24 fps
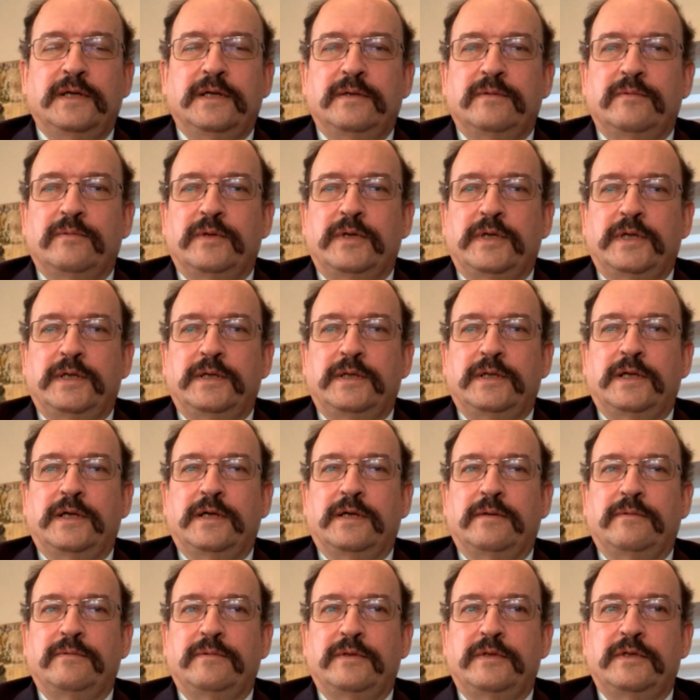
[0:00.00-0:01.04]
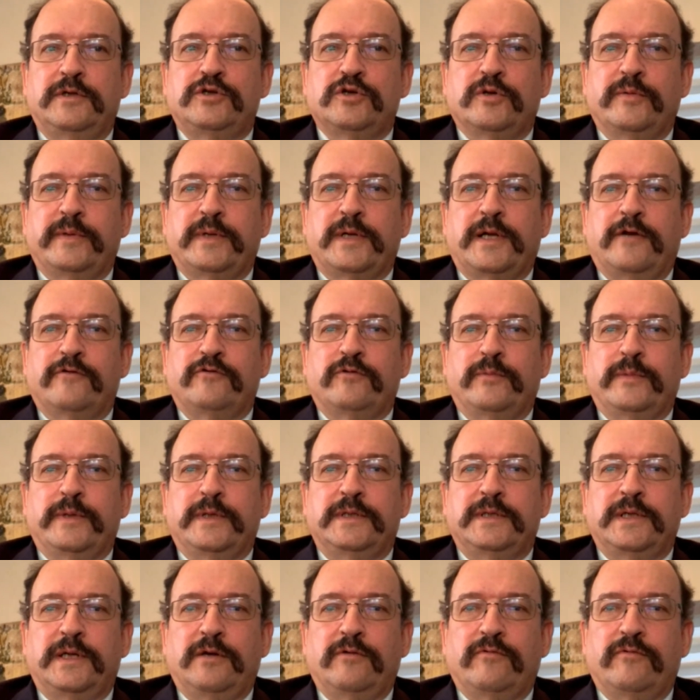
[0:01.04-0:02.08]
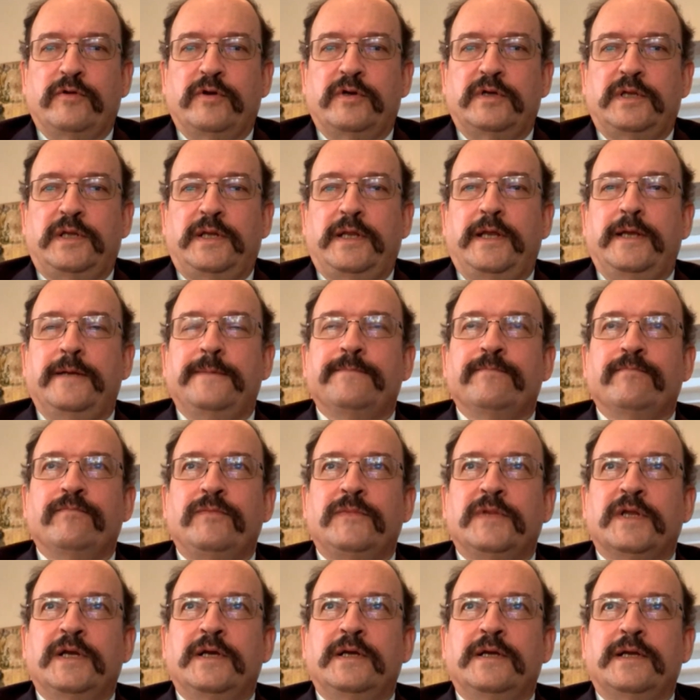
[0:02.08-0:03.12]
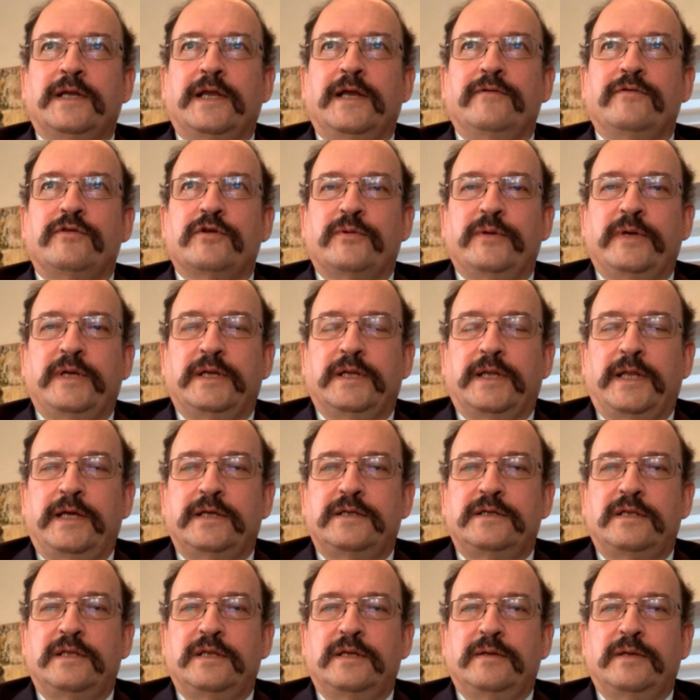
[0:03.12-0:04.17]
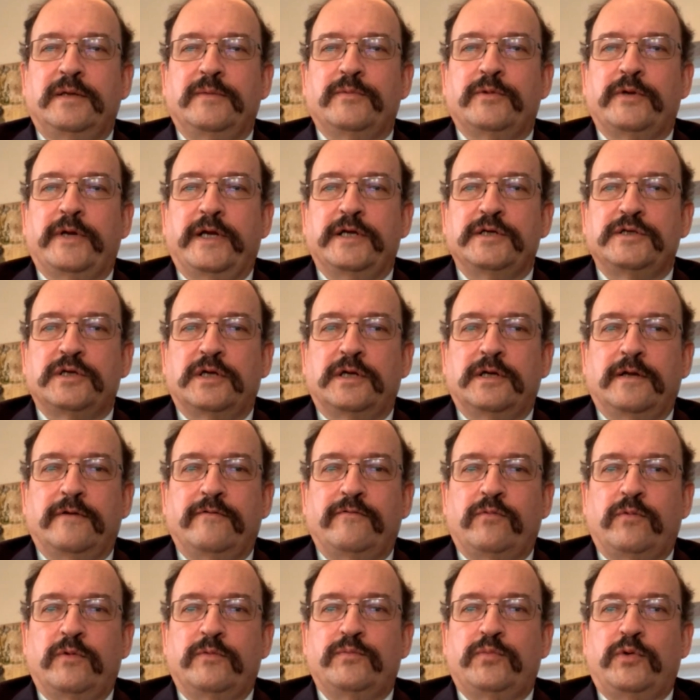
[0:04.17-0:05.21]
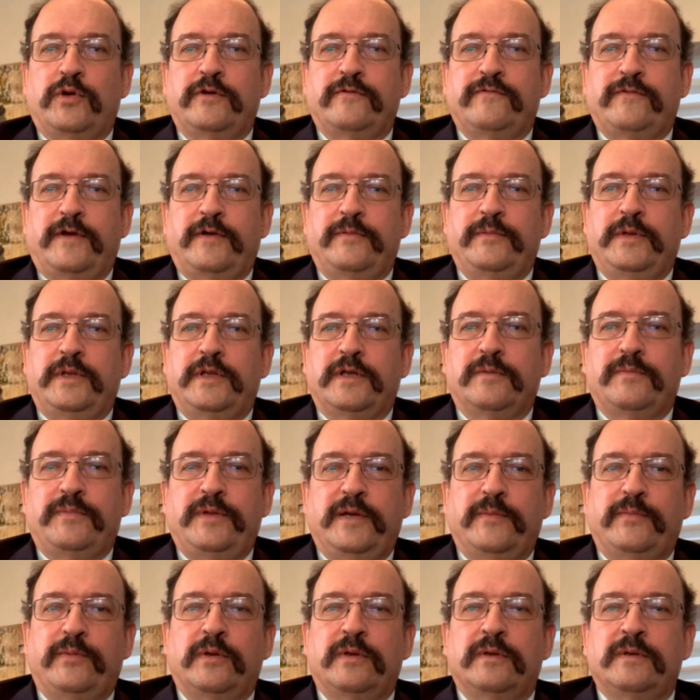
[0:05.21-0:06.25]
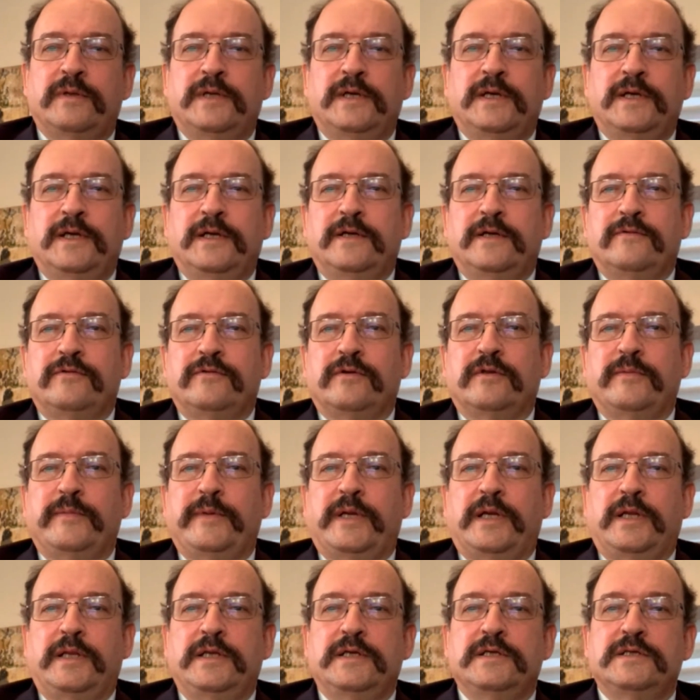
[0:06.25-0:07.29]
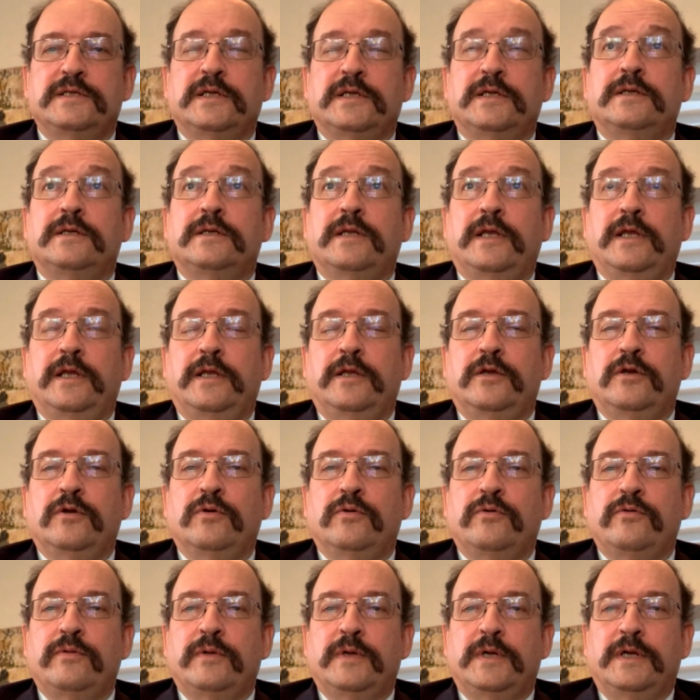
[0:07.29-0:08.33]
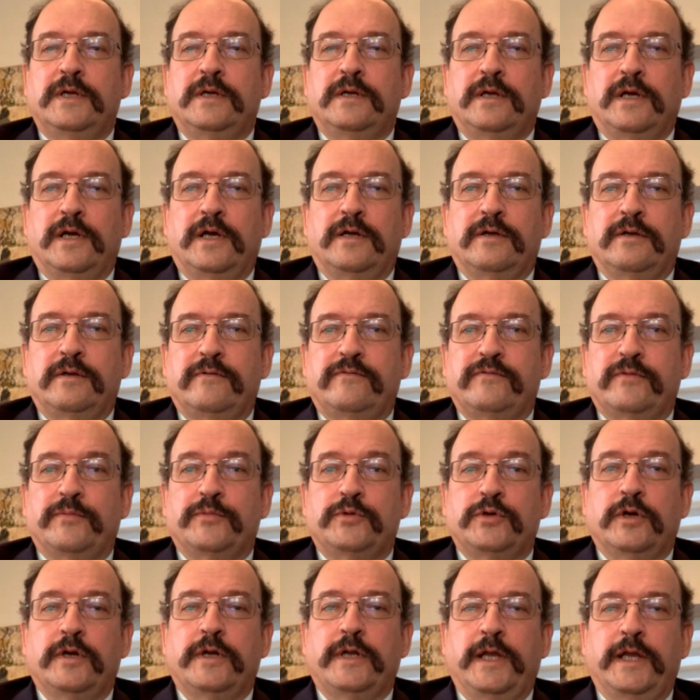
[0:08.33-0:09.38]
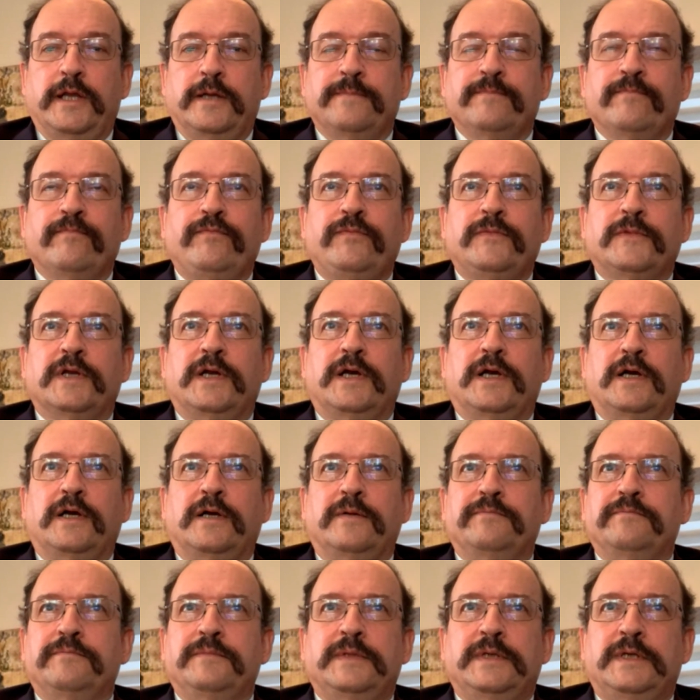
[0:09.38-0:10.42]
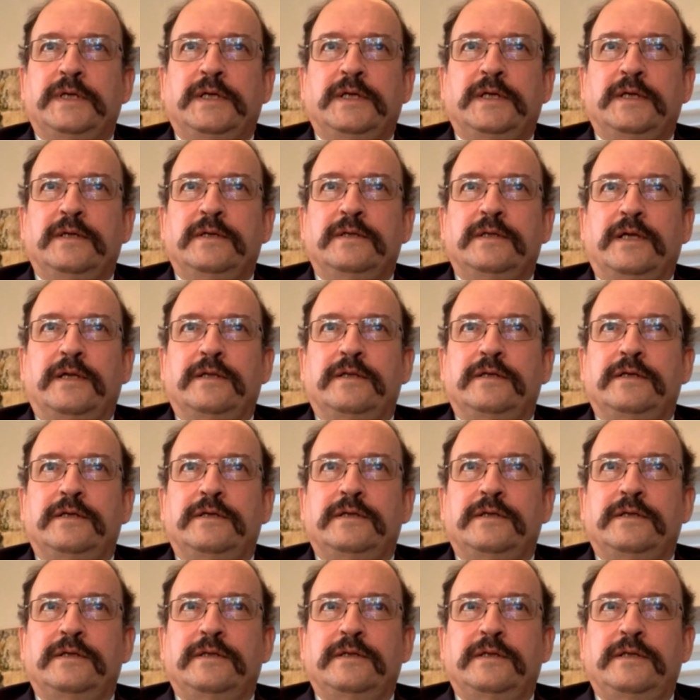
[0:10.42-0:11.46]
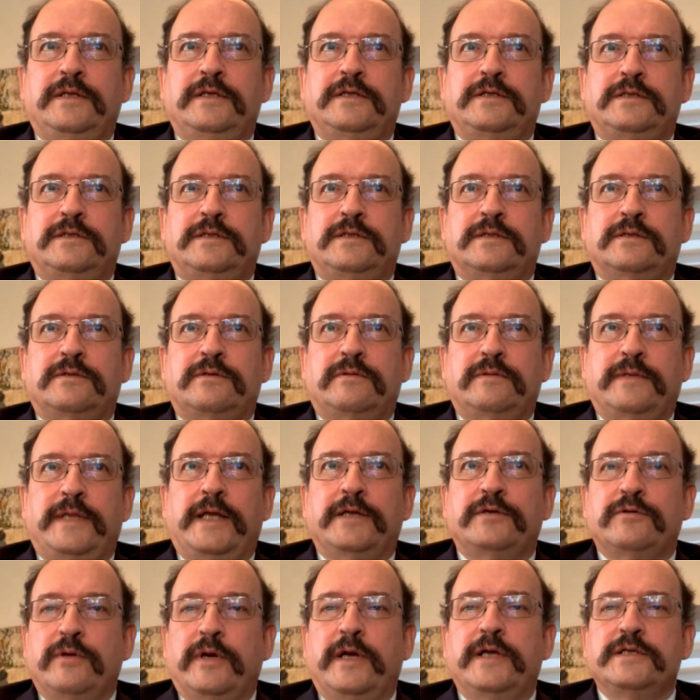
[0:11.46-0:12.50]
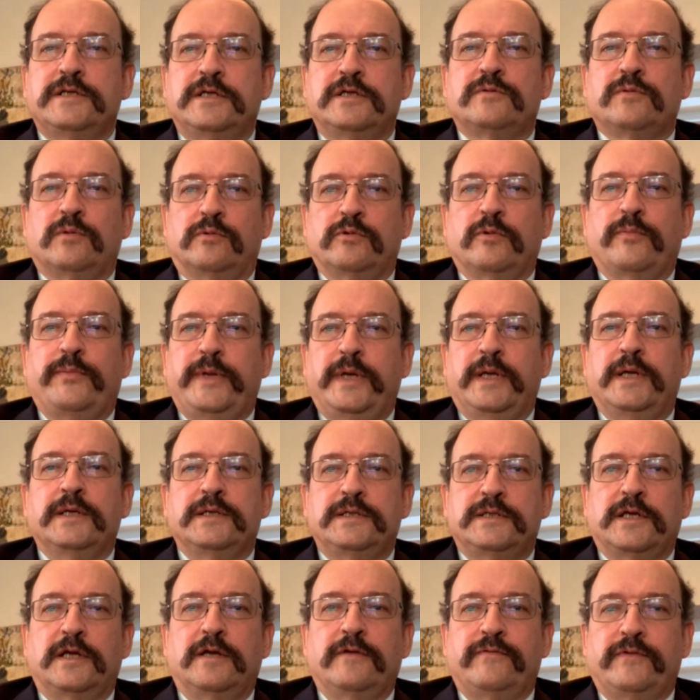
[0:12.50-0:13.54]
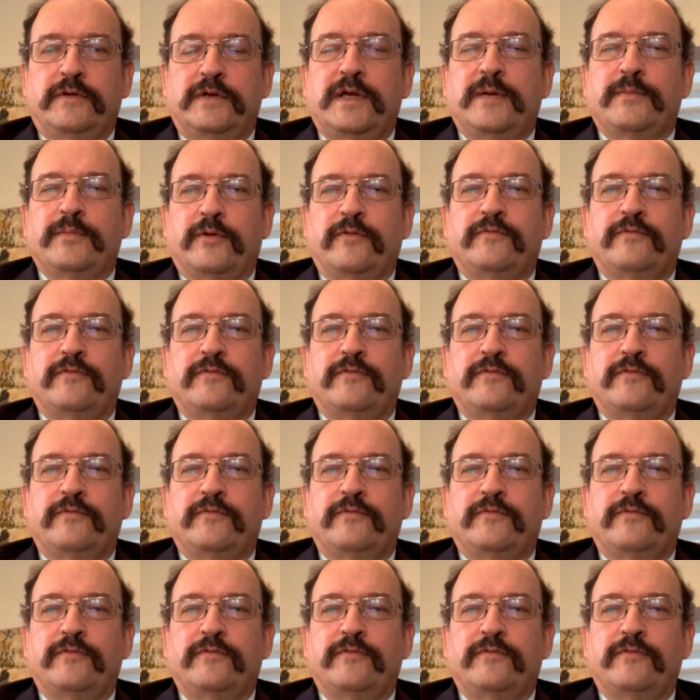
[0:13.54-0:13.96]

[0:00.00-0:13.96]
when uh, the German government inadvertently gave the green light to the immigration of 1.5 million people from the Middle East into the EU uh, from Turkey. Um, this that crisis will repeat itself a number